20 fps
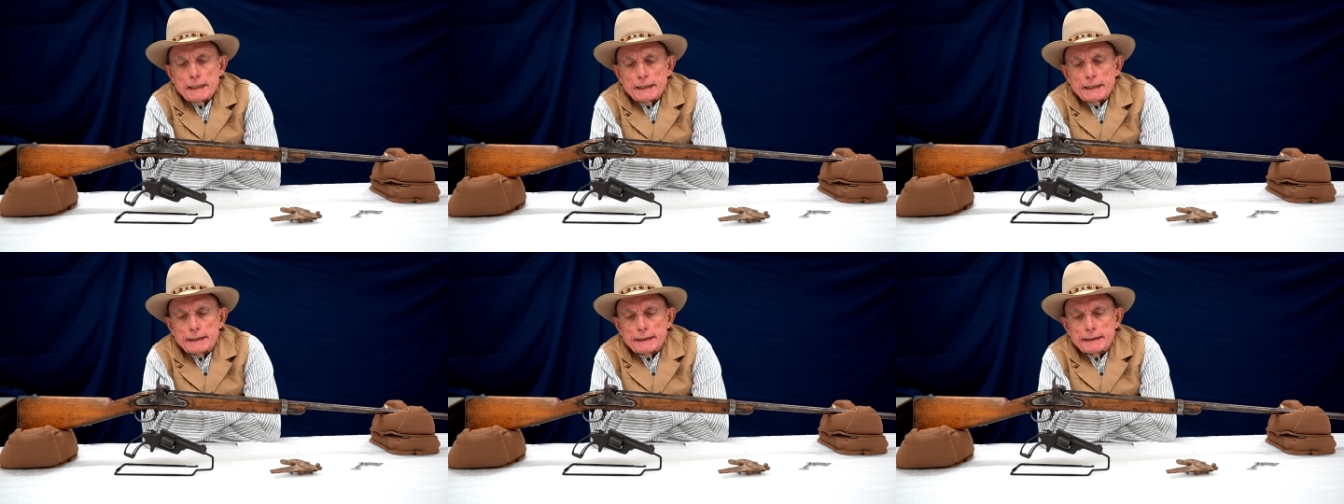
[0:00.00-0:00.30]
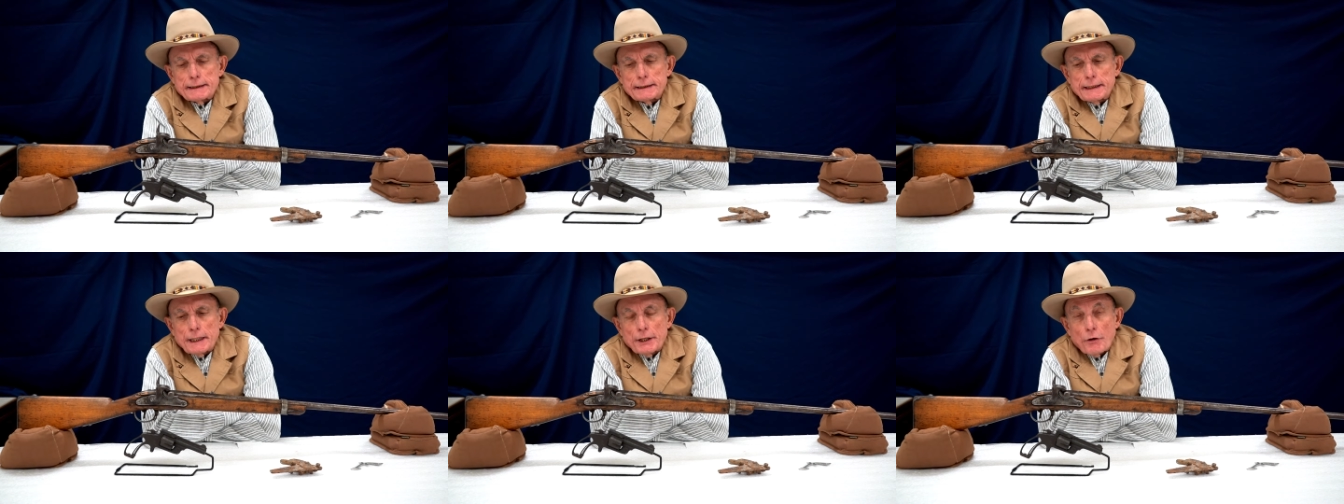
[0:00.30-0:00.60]
uh,
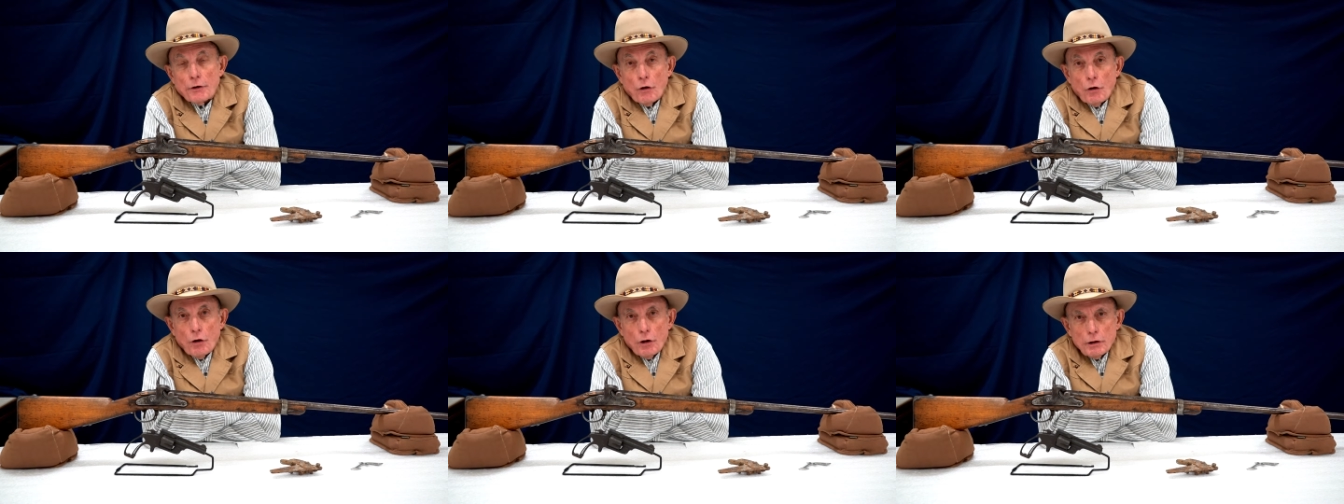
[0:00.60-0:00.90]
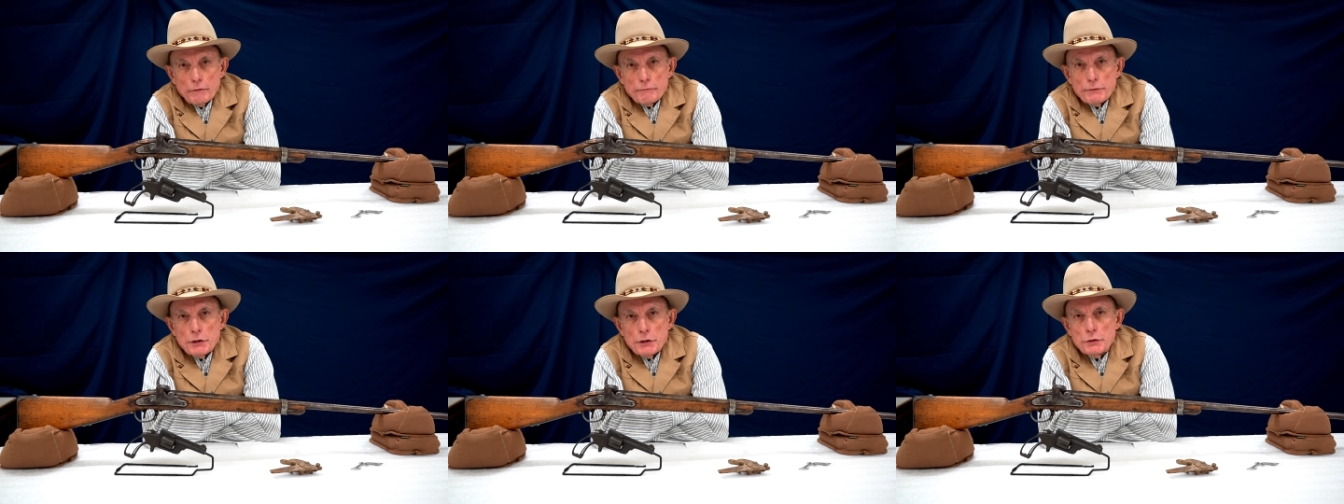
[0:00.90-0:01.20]
and
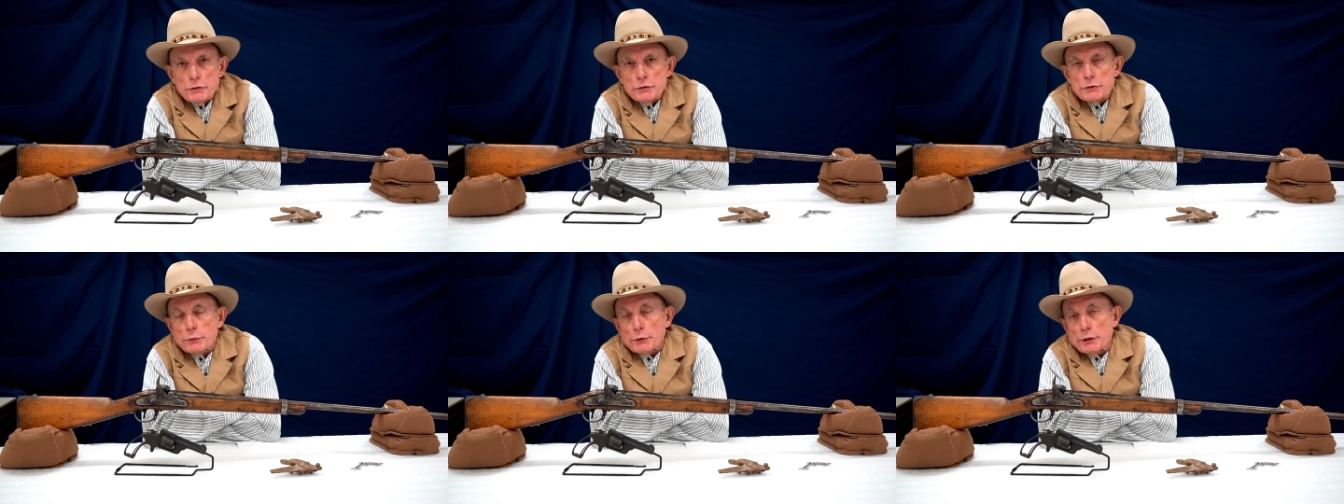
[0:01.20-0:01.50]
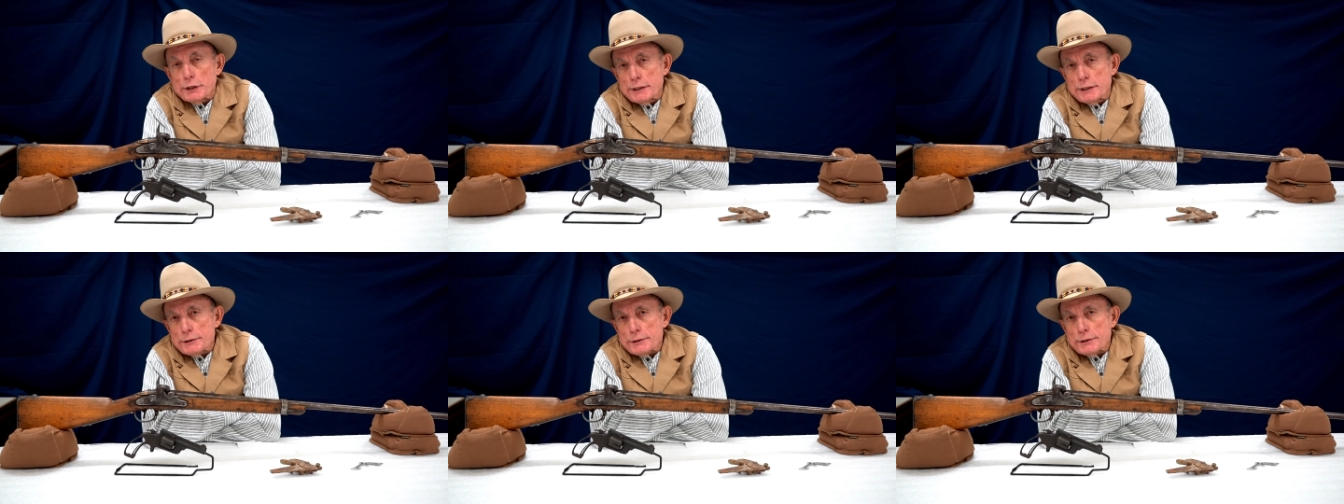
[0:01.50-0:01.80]
all of those
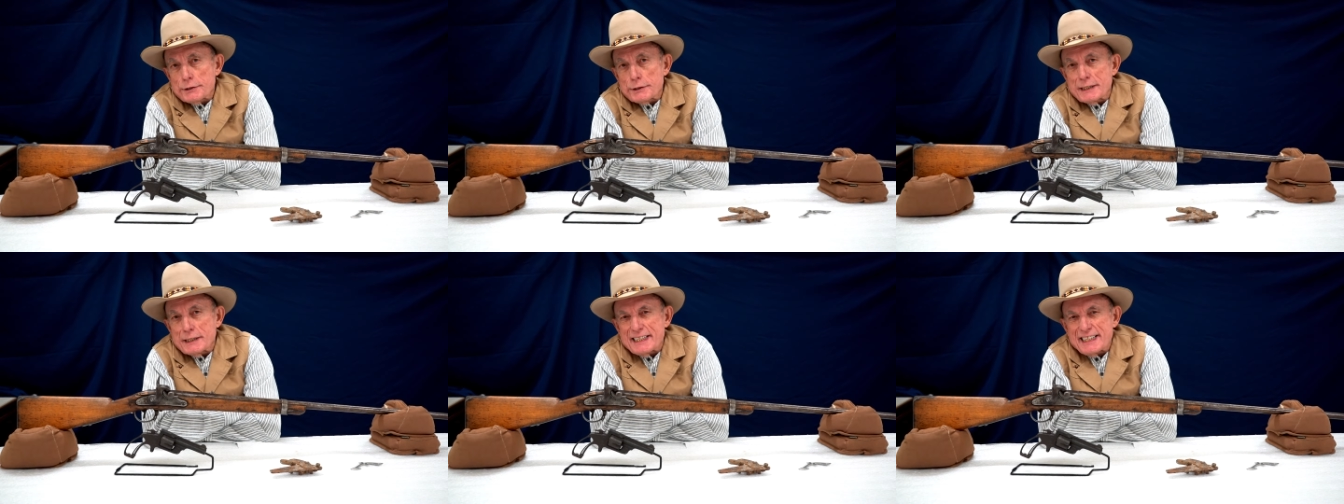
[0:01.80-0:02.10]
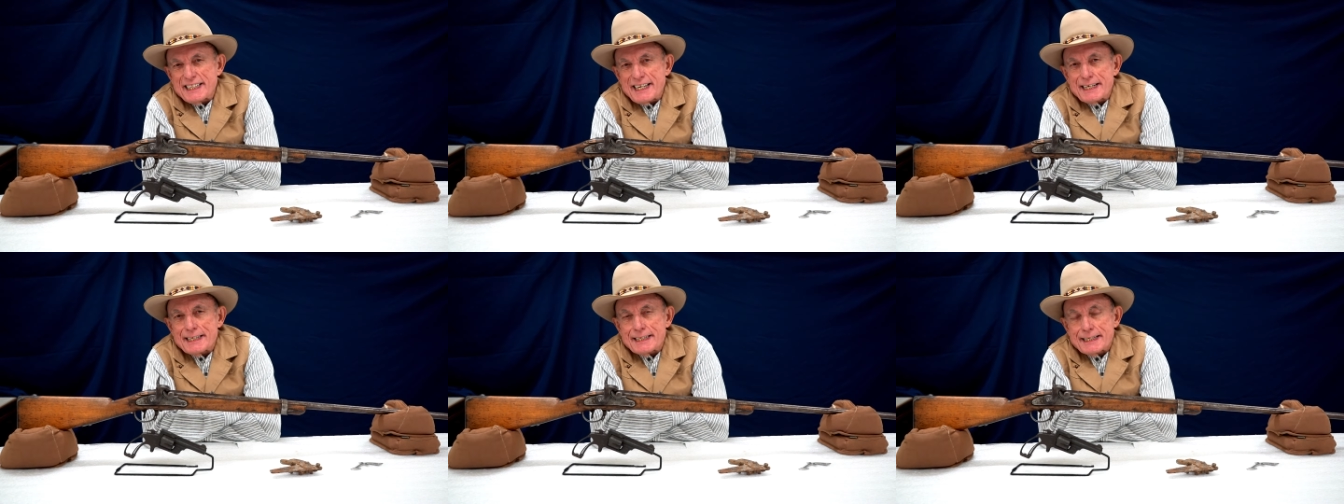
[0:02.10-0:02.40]
were entered
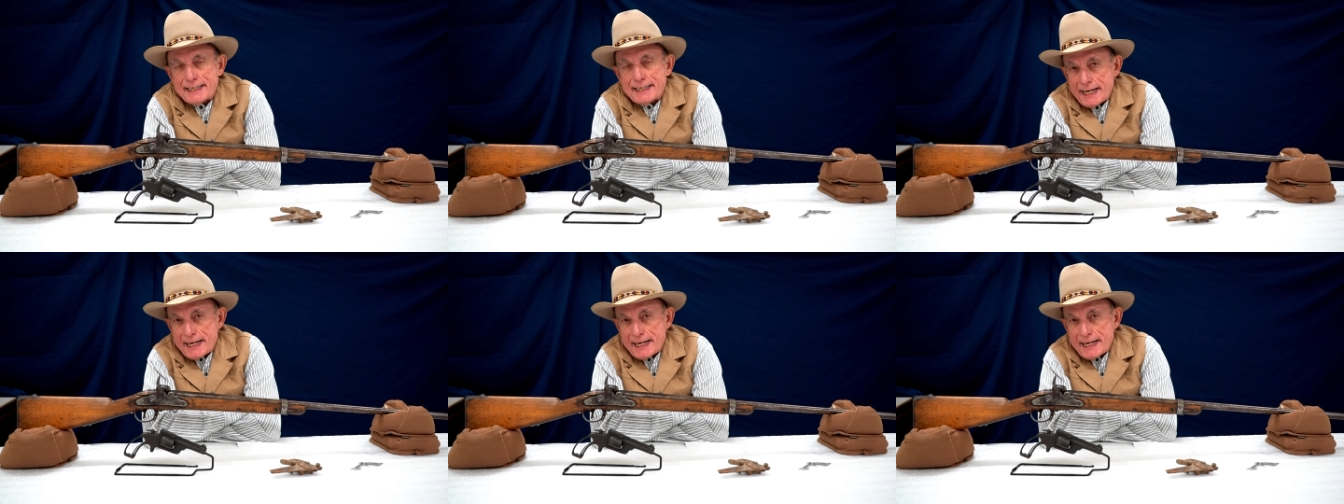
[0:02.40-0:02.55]
in that